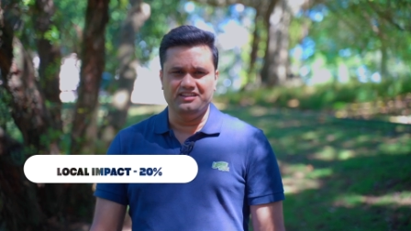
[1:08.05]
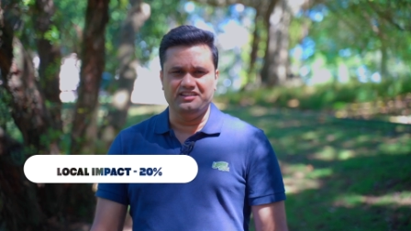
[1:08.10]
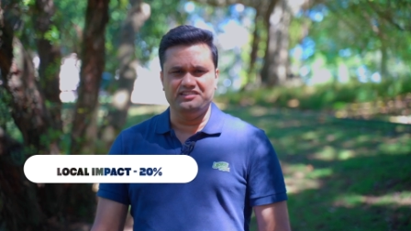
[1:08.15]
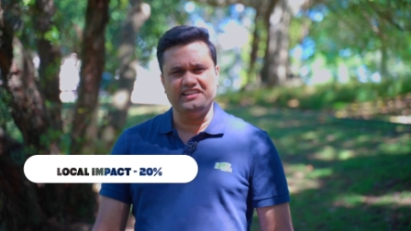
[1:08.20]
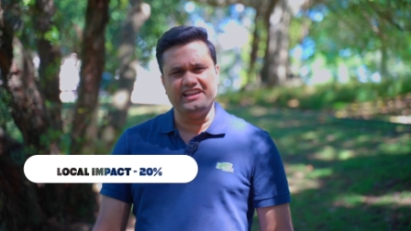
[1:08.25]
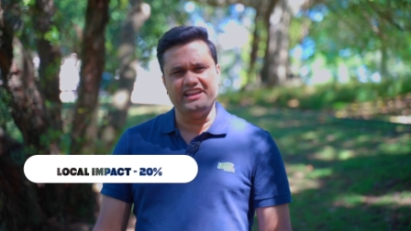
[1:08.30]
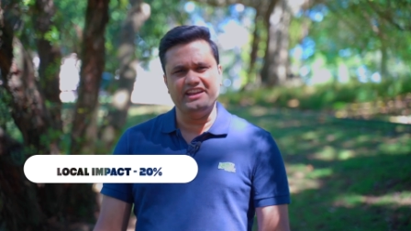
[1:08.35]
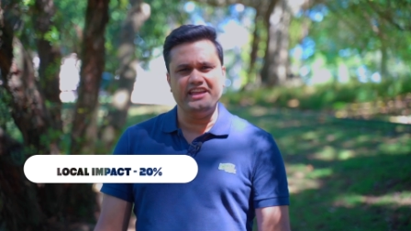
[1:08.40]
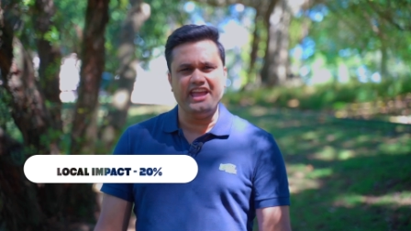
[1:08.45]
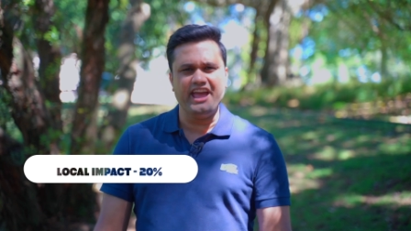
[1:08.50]
The
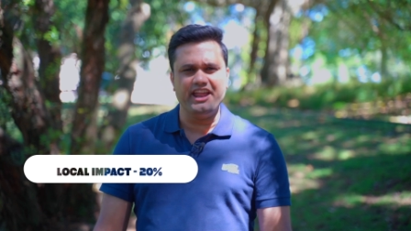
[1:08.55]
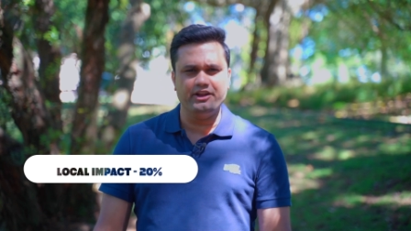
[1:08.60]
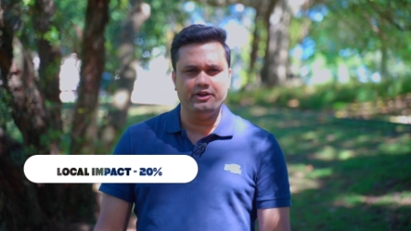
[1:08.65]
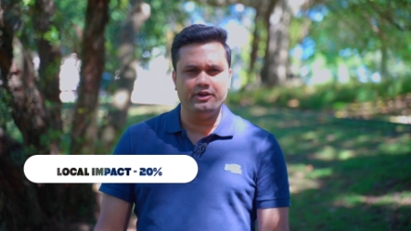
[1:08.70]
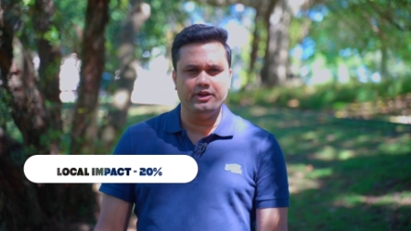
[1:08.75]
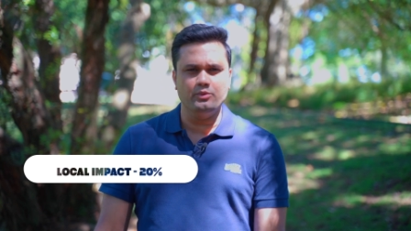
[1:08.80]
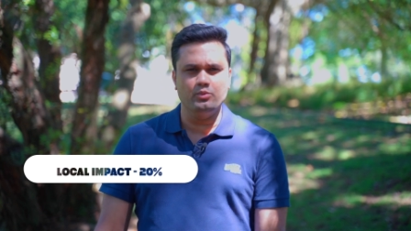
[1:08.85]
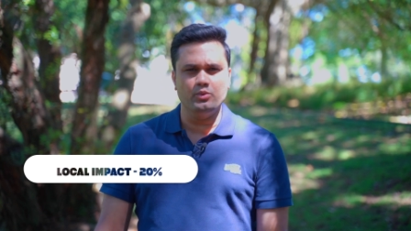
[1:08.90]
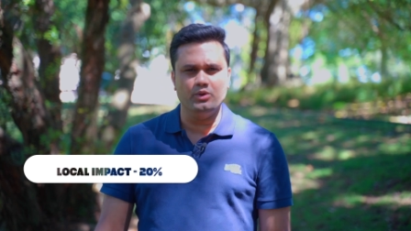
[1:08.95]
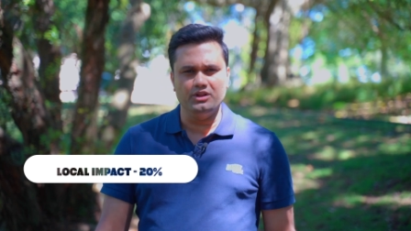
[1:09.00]
second
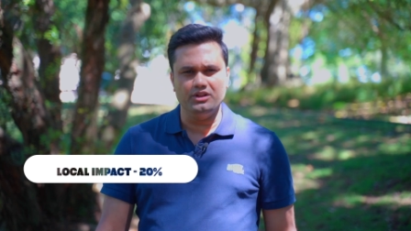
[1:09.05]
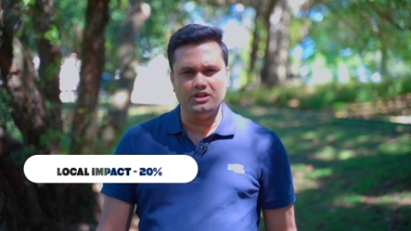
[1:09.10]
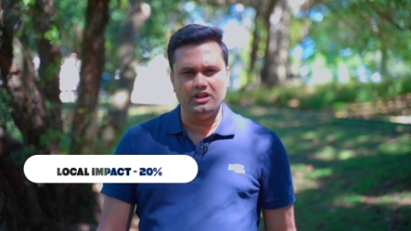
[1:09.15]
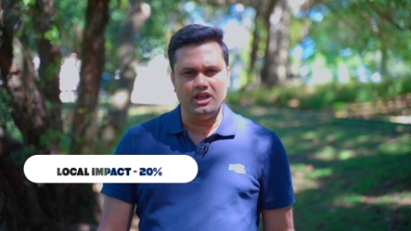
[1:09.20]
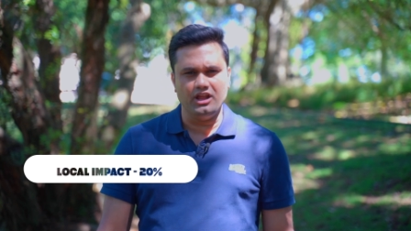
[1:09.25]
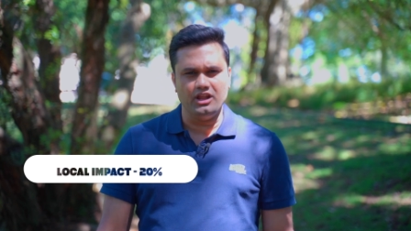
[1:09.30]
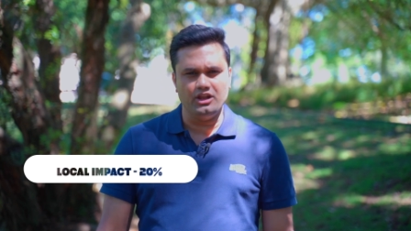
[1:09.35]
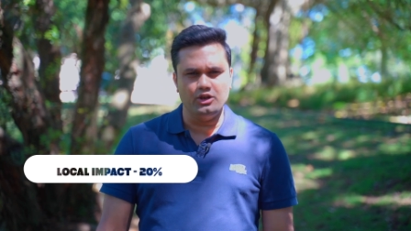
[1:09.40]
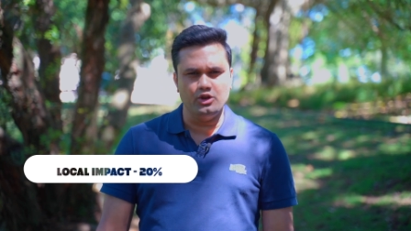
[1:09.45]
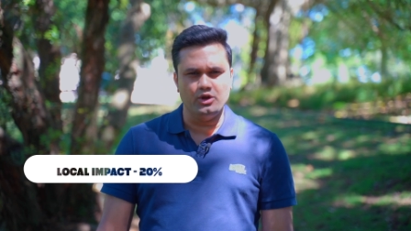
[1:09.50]
category will
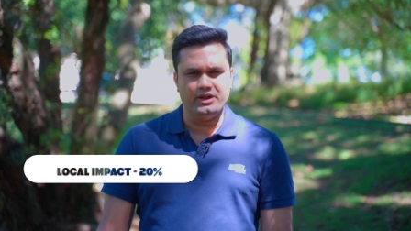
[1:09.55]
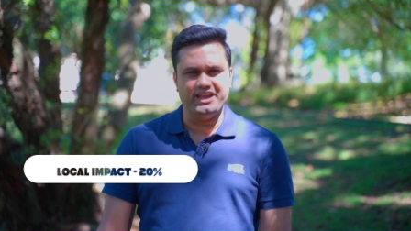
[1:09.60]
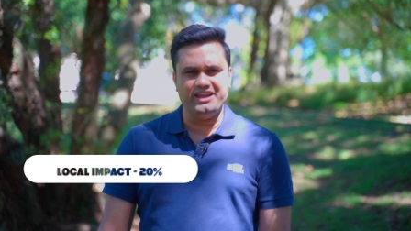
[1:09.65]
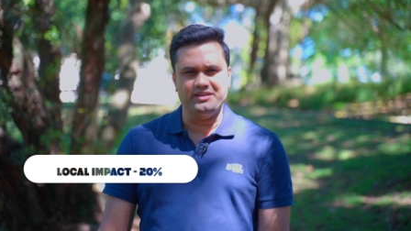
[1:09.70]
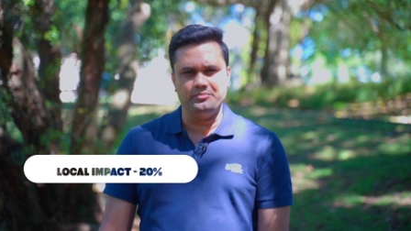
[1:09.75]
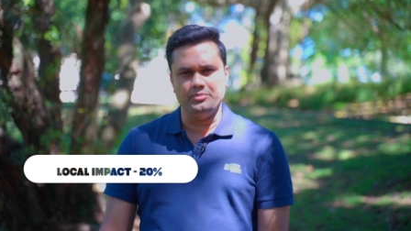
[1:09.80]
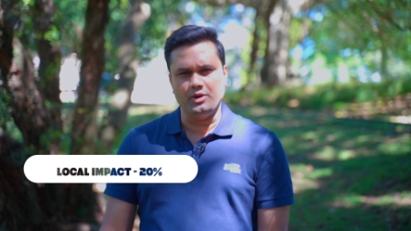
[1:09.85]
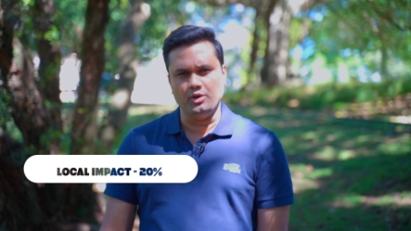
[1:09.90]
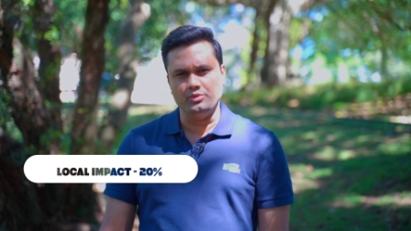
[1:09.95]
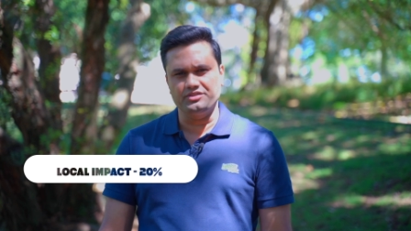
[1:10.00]
look
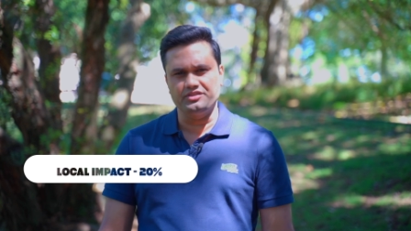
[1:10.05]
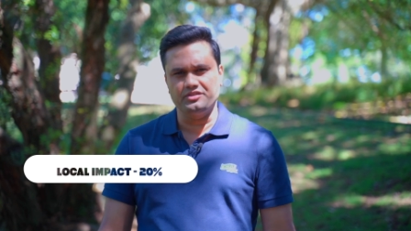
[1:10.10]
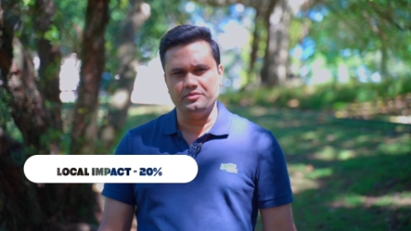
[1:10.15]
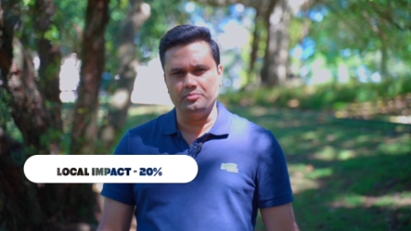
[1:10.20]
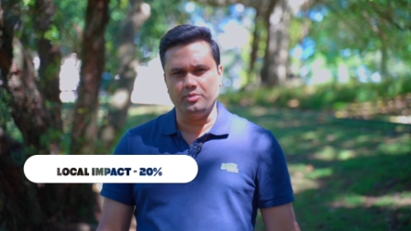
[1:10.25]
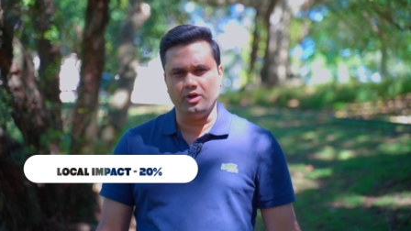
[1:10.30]
at both